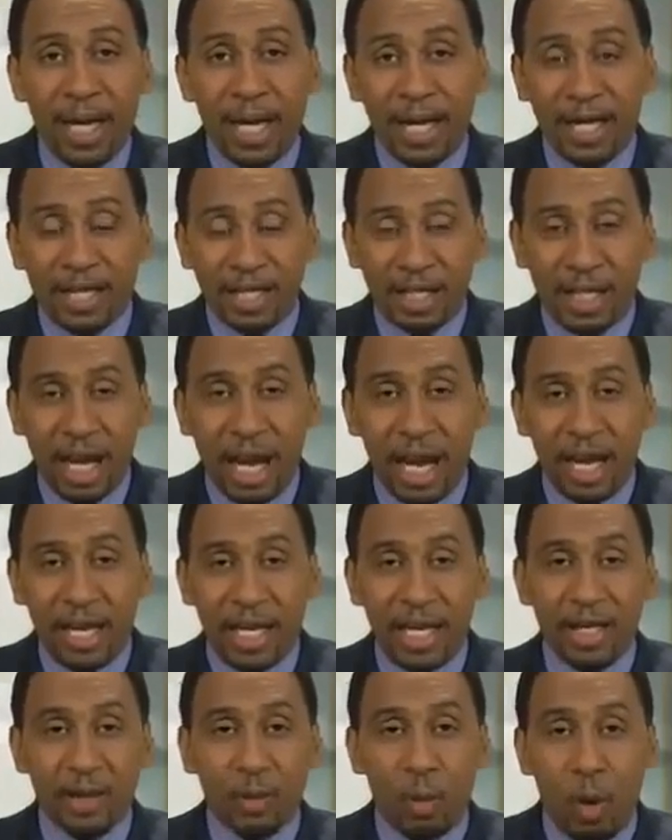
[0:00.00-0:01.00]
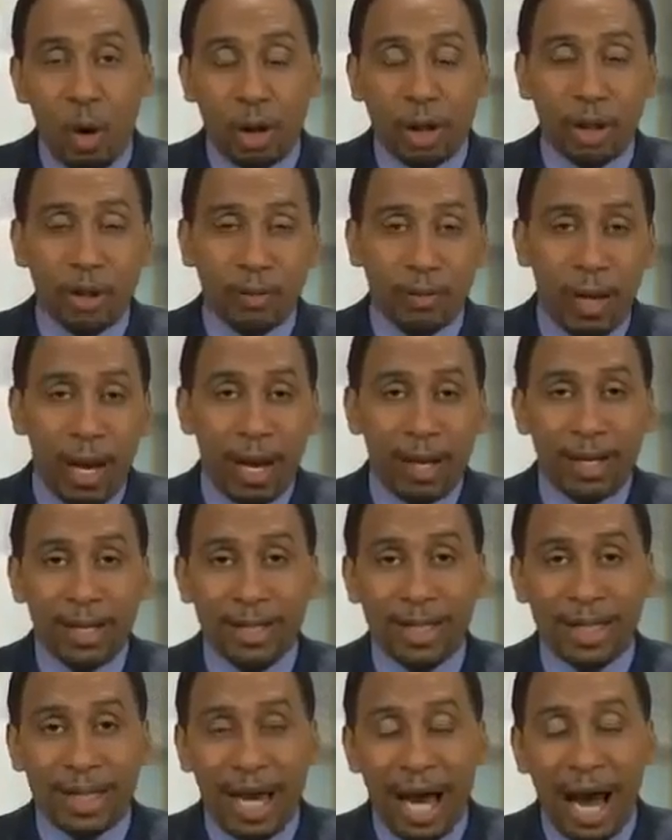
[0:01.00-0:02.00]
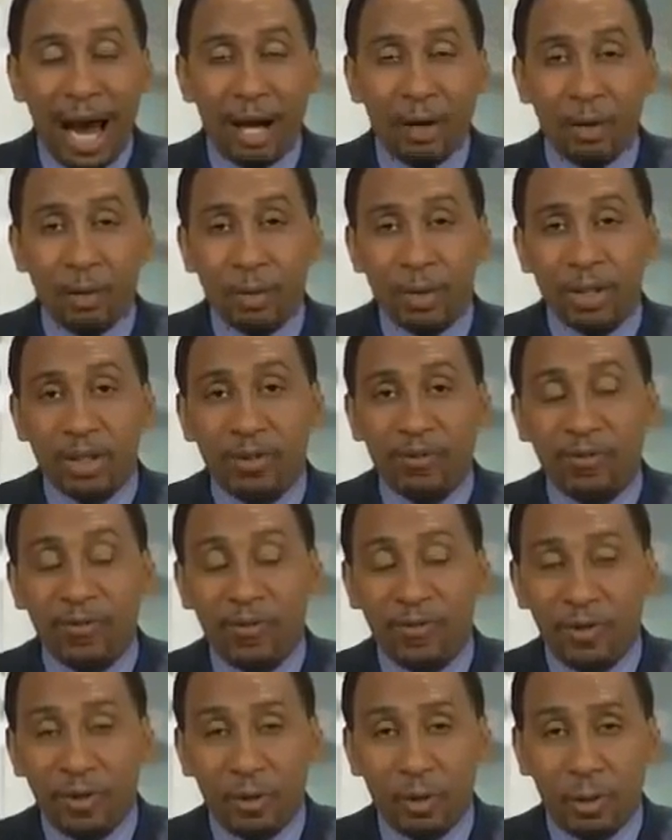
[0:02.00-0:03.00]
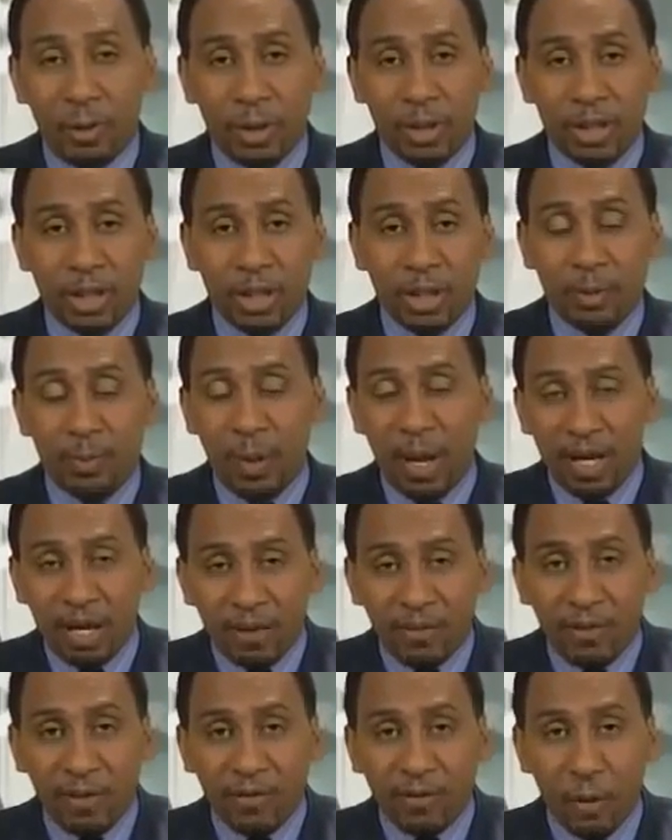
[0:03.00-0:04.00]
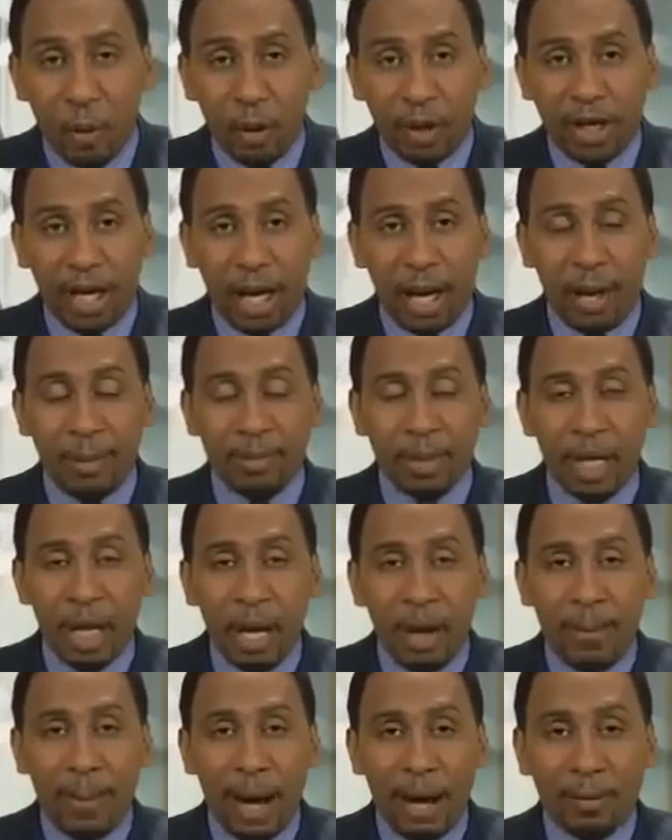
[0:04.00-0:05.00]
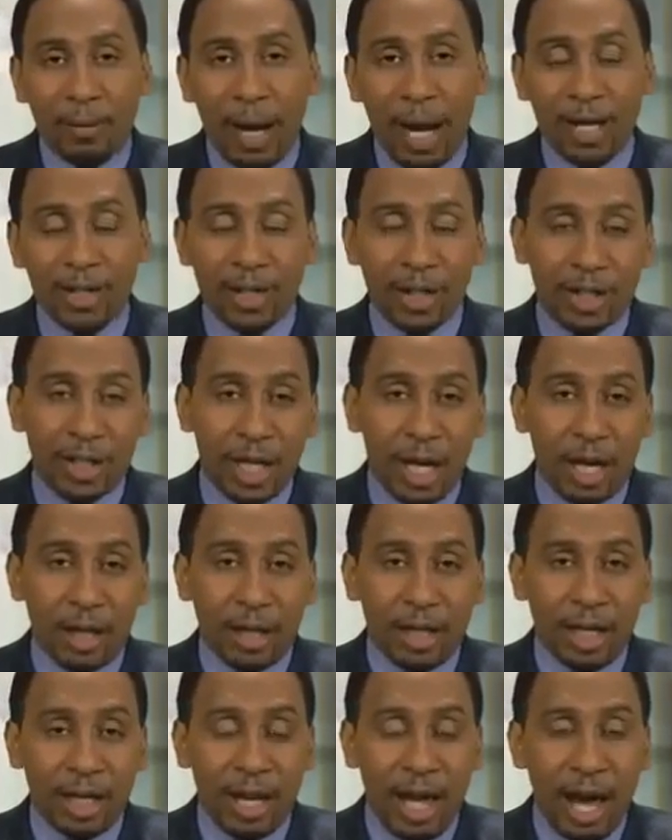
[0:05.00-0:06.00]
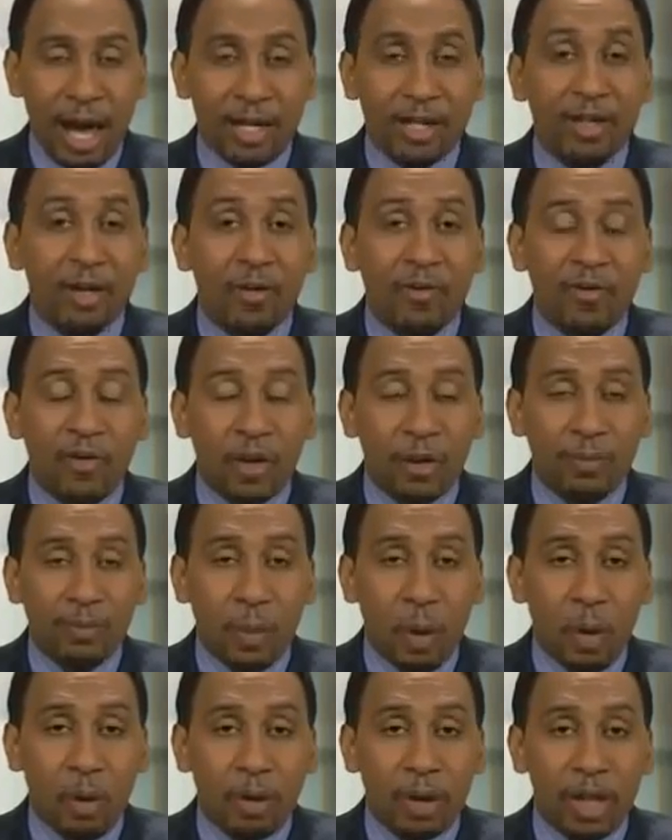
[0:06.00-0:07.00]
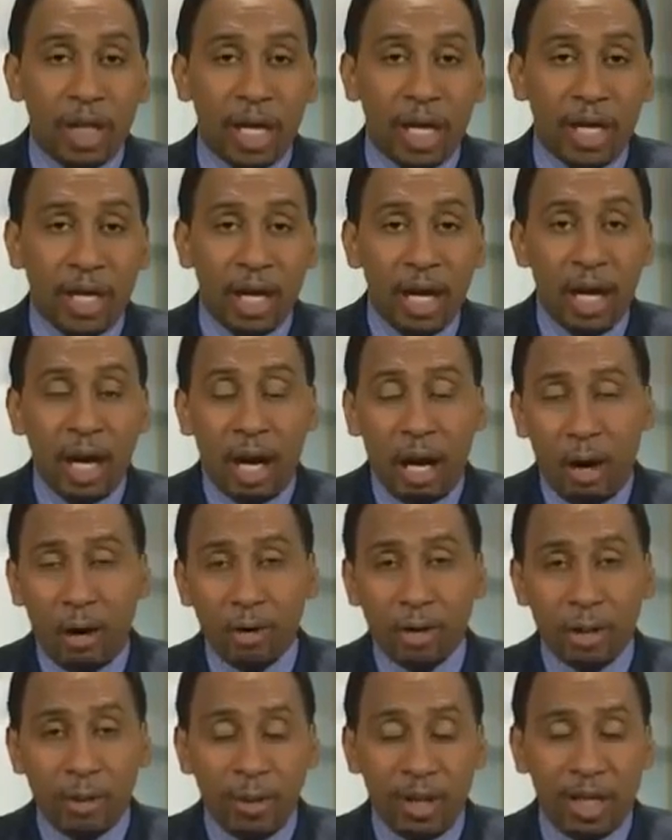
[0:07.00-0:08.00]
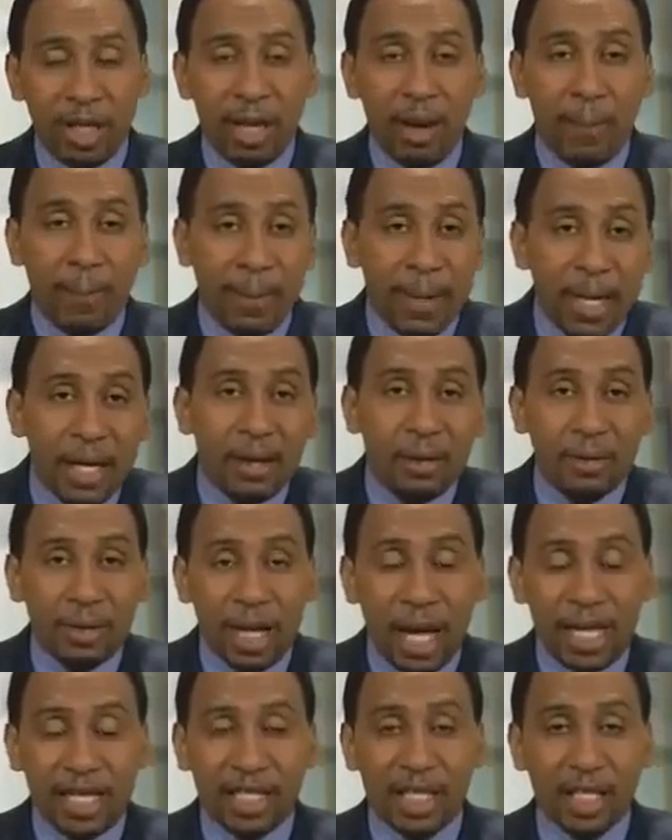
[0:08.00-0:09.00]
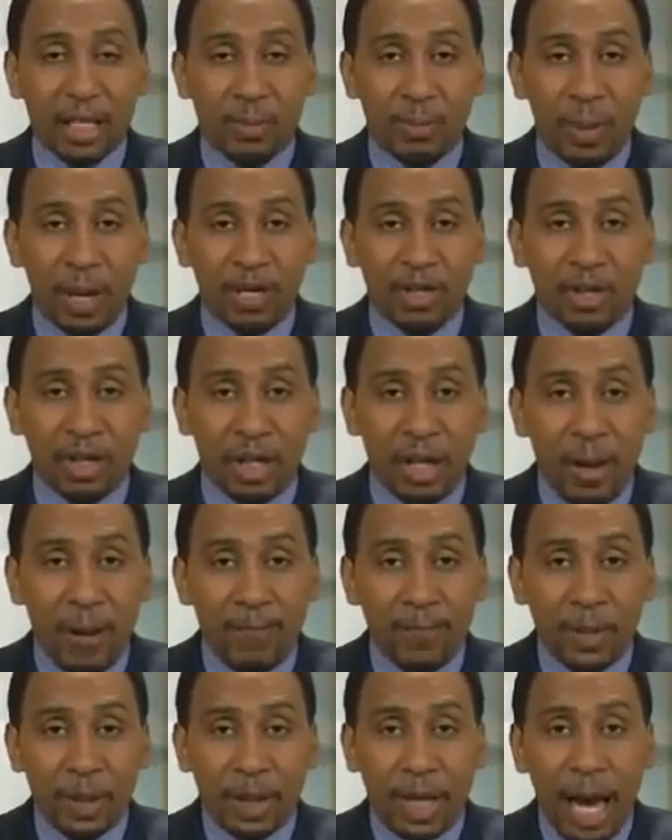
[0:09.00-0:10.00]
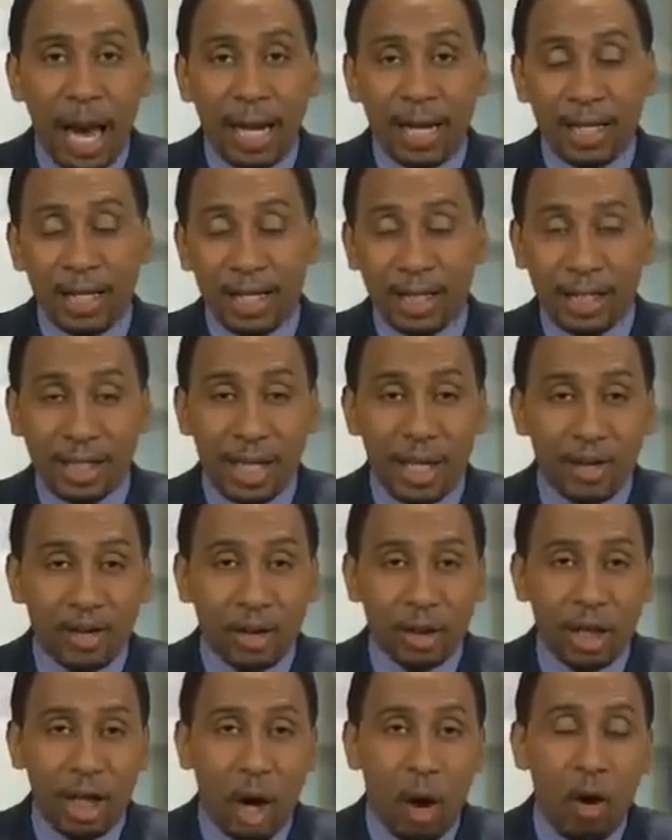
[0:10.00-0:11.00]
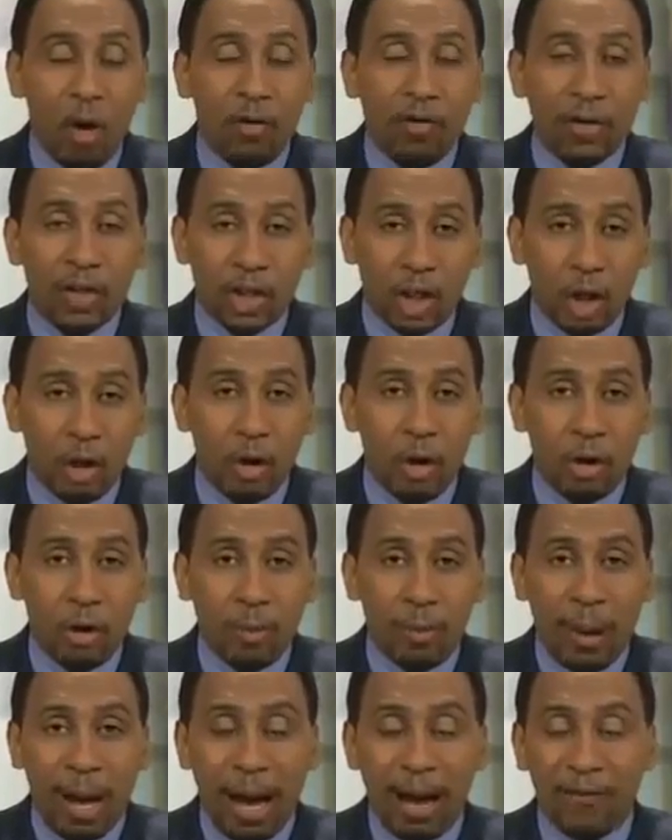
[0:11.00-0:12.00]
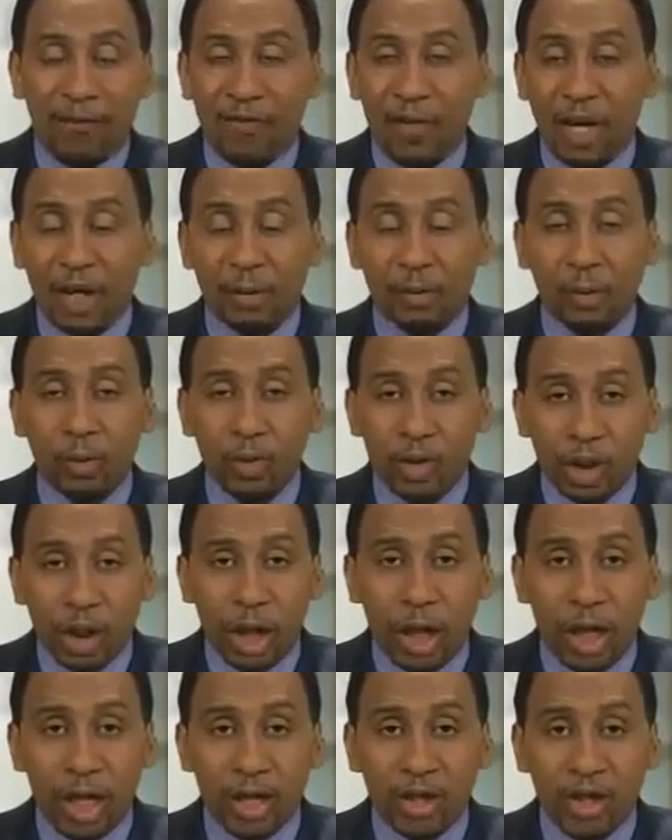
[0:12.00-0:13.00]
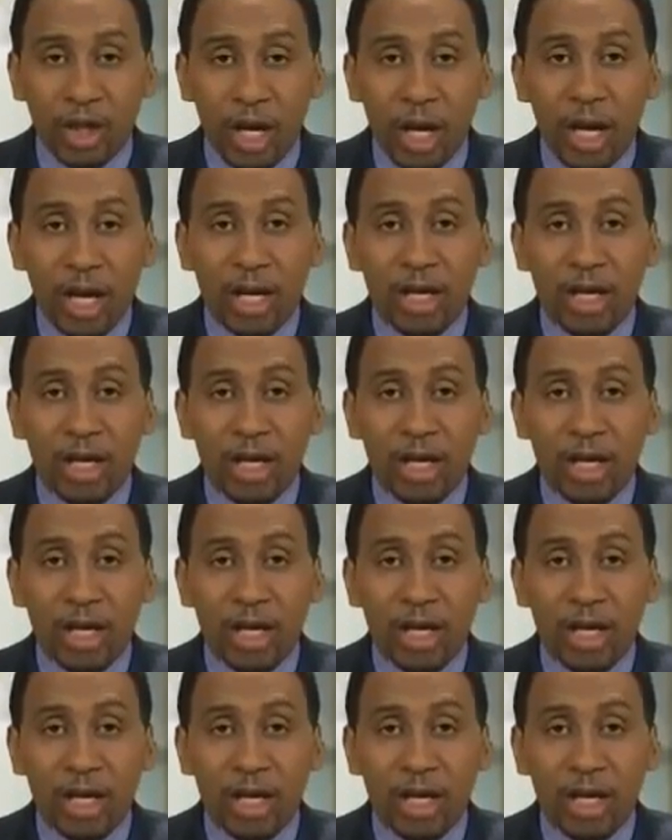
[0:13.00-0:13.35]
Instead, he's walking around as the guy who was suspended for 4 games by Roger Goodell in the National Football League, ultimately appealed that suspension, got it essentially overturned by a federal judge.